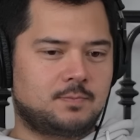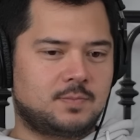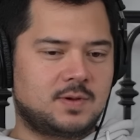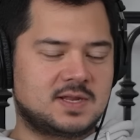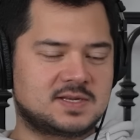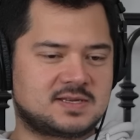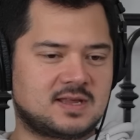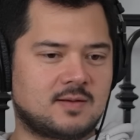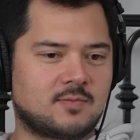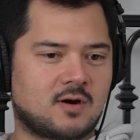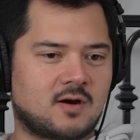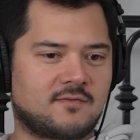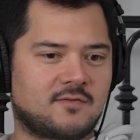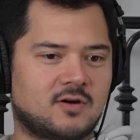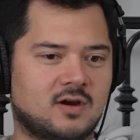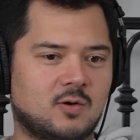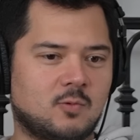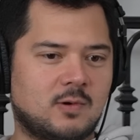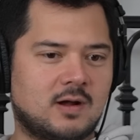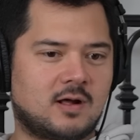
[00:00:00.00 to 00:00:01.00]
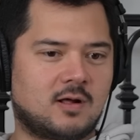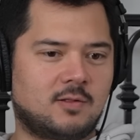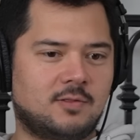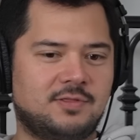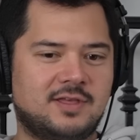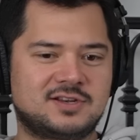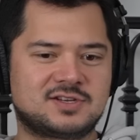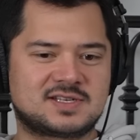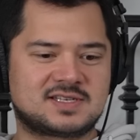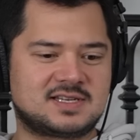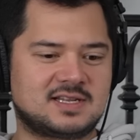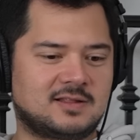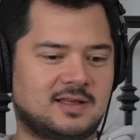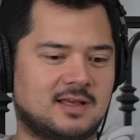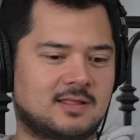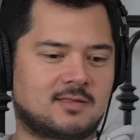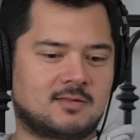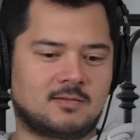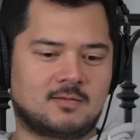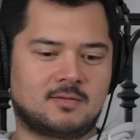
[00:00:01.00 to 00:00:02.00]
PCMR very well, they just see
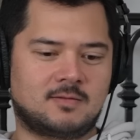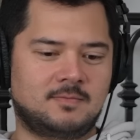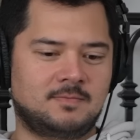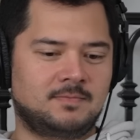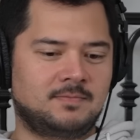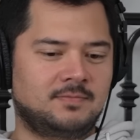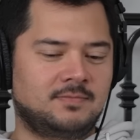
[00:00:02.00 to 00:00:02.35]
like the